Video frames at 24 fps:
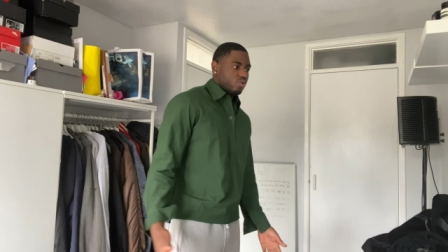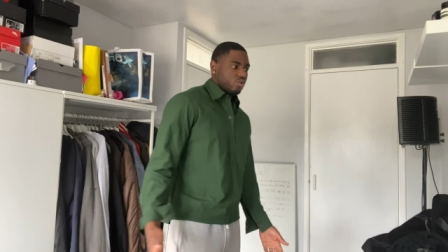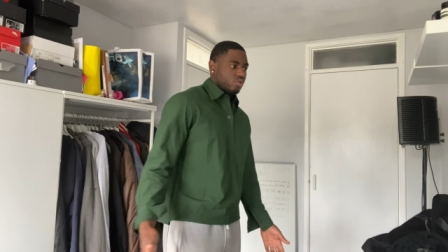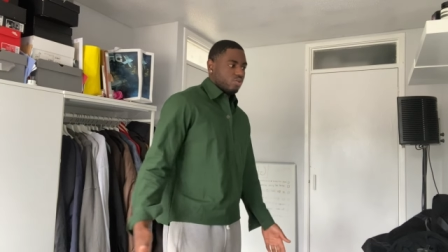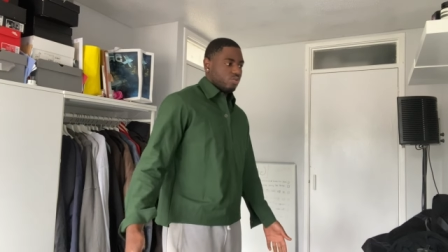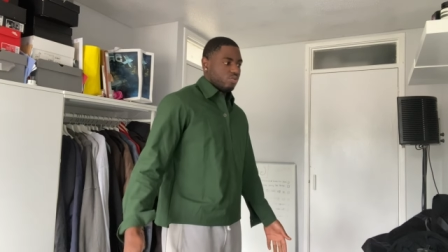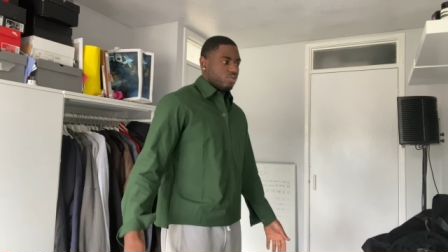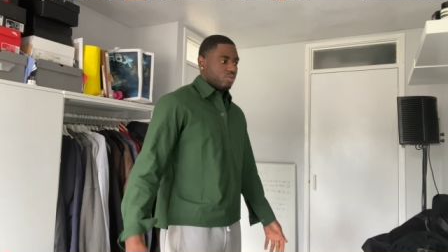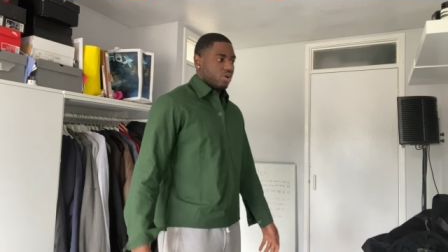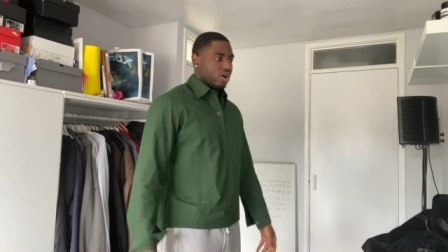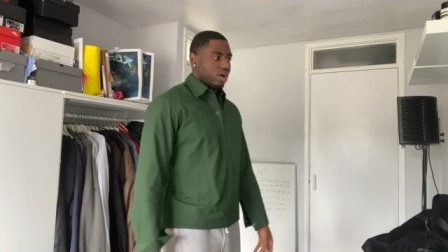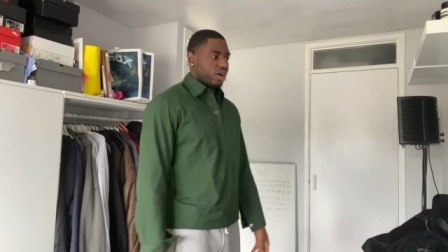
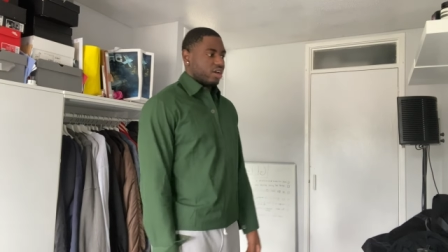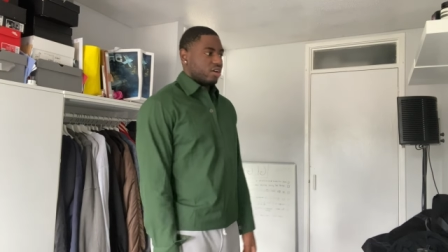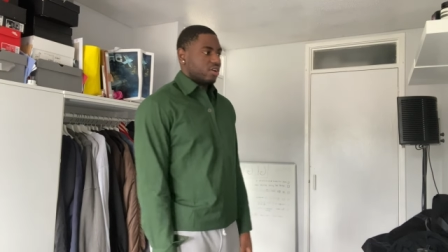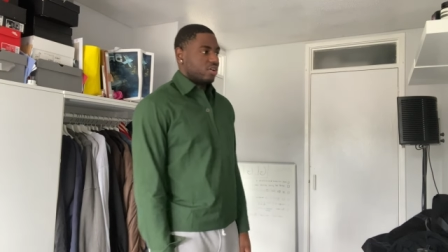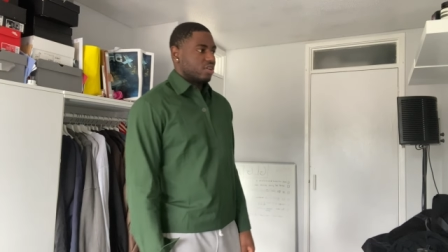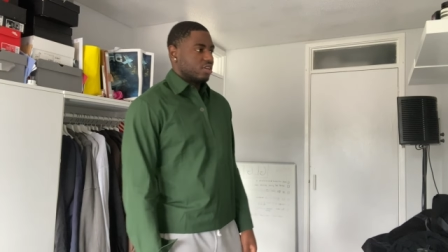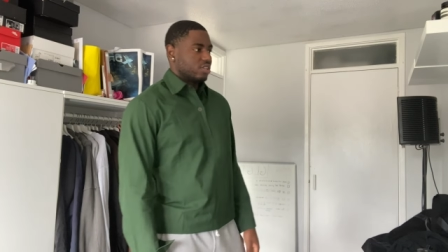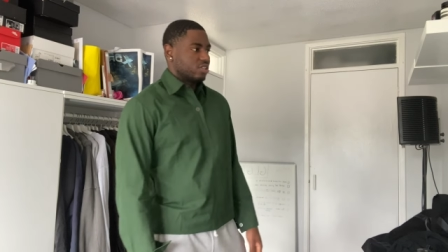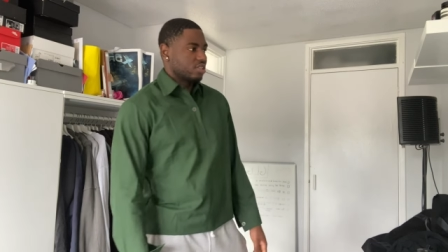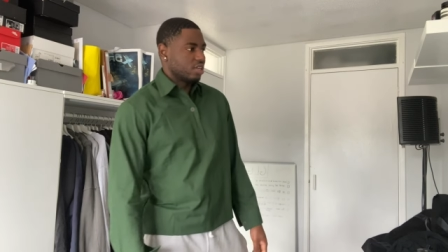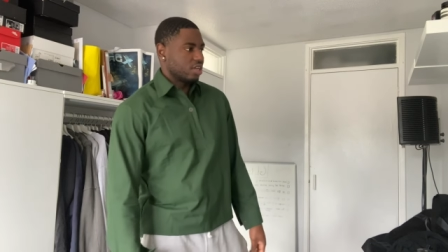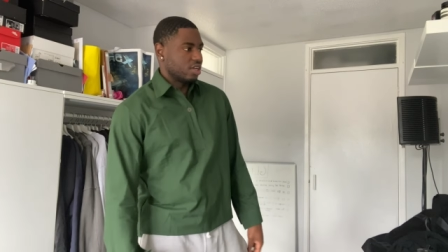what I got
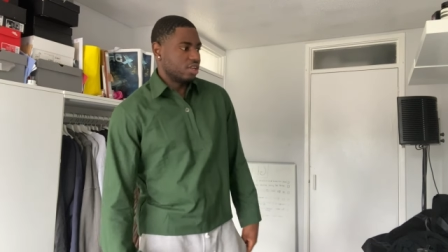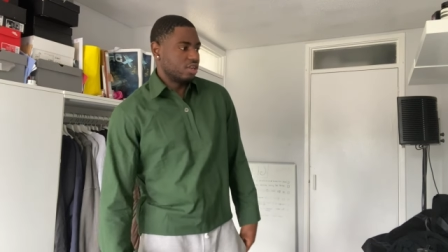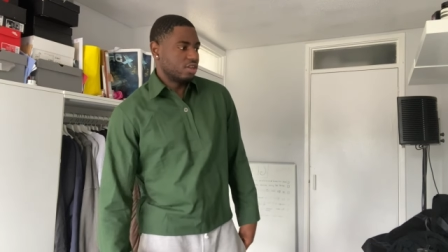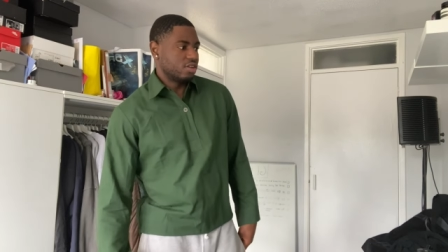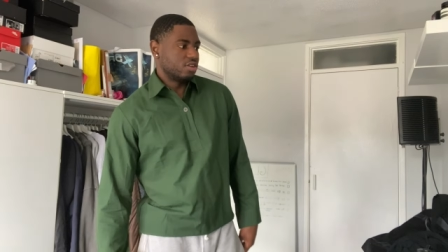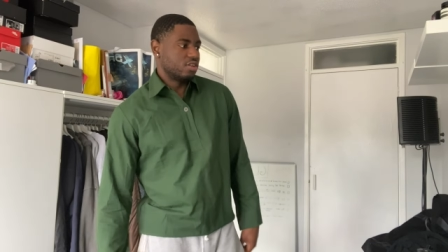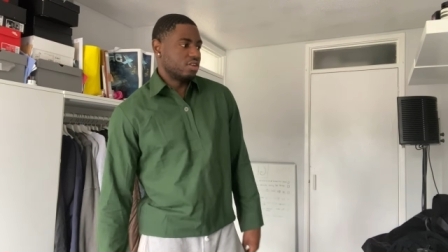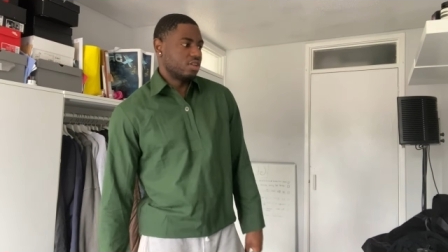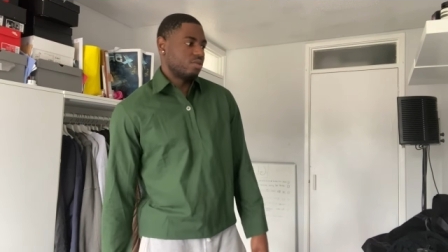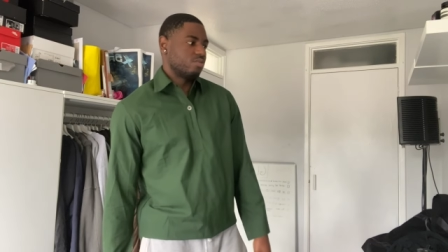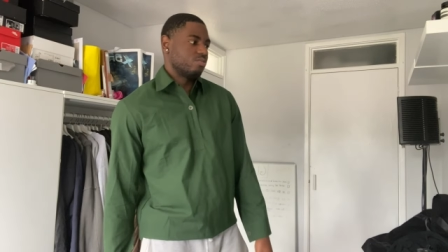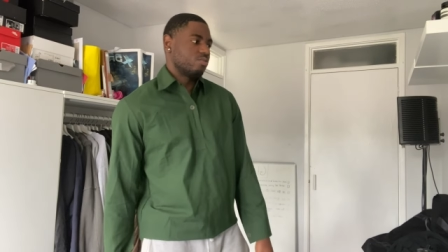it
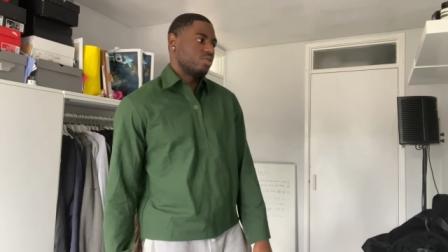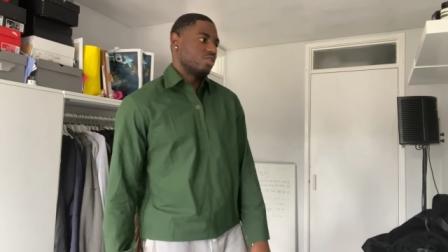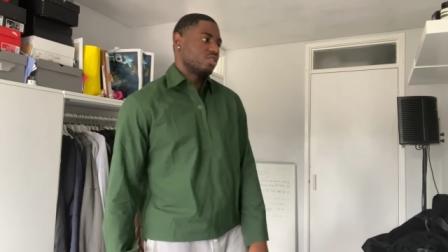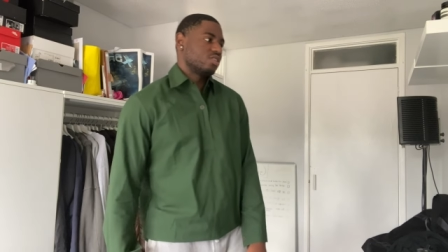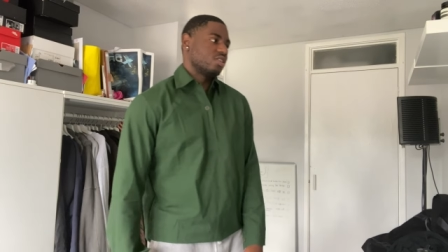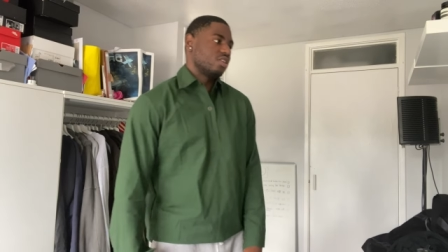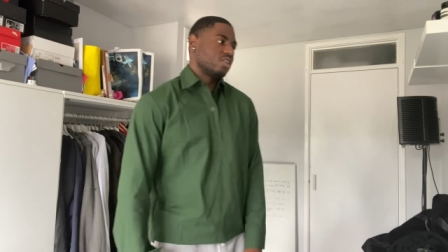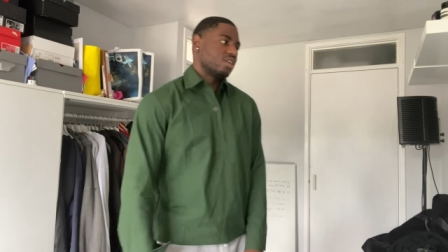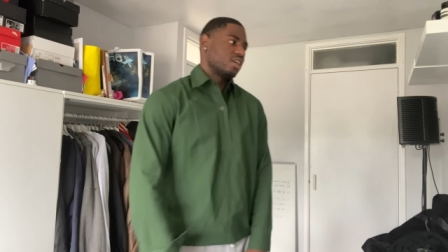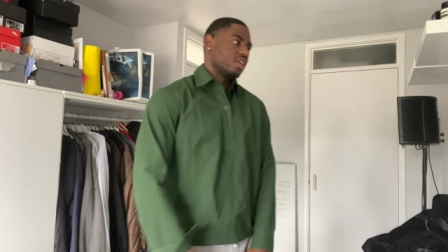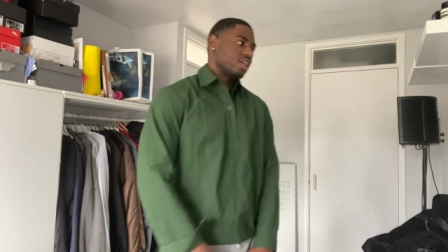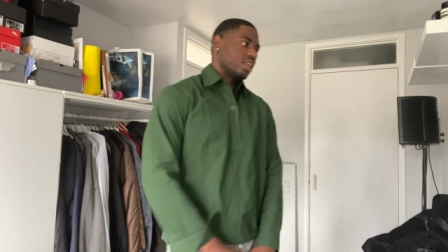tailored and what it's
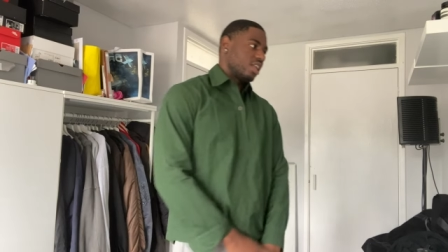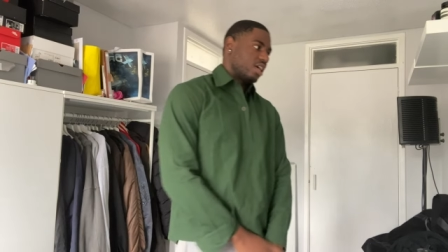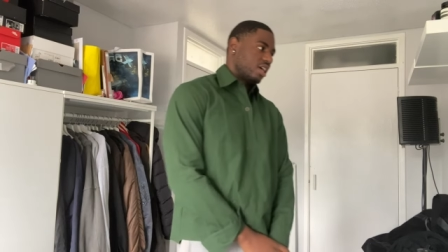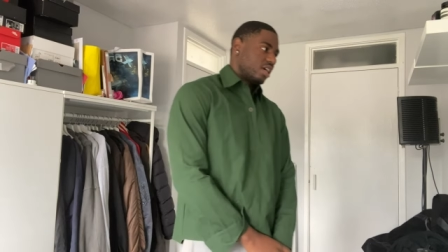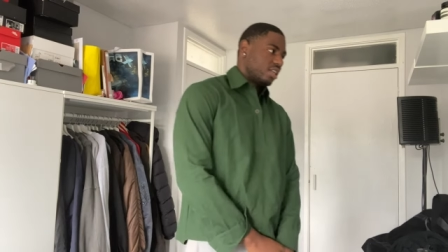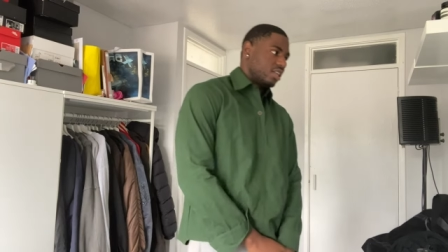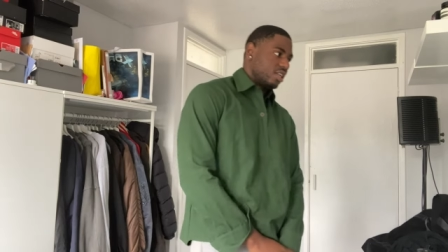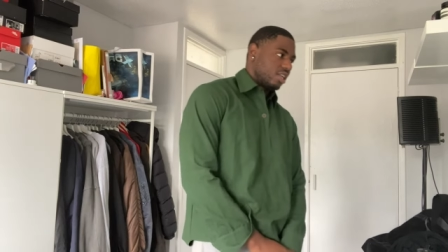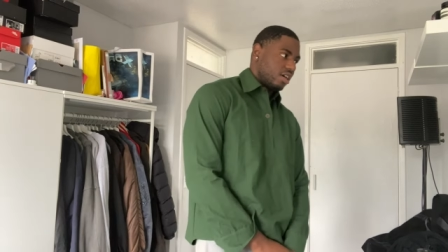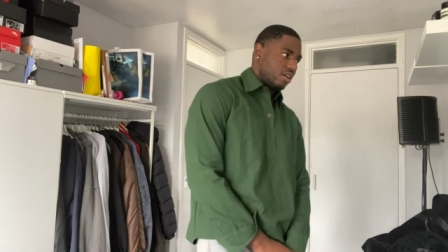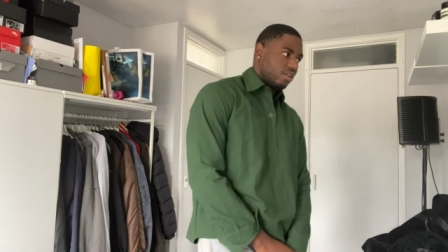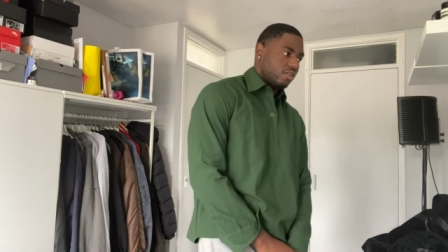looking
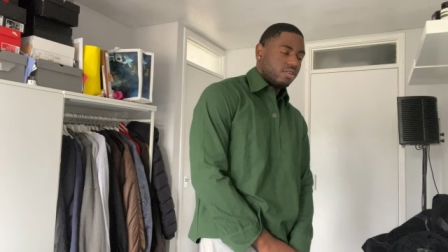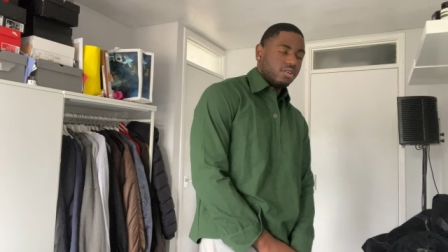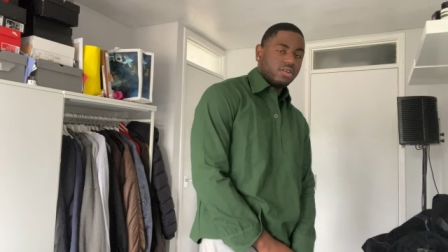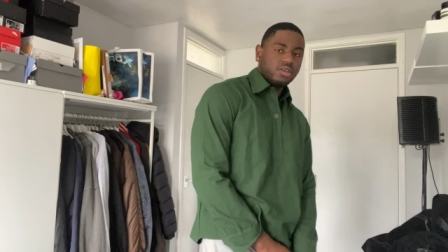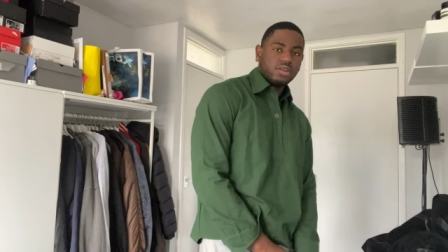like now.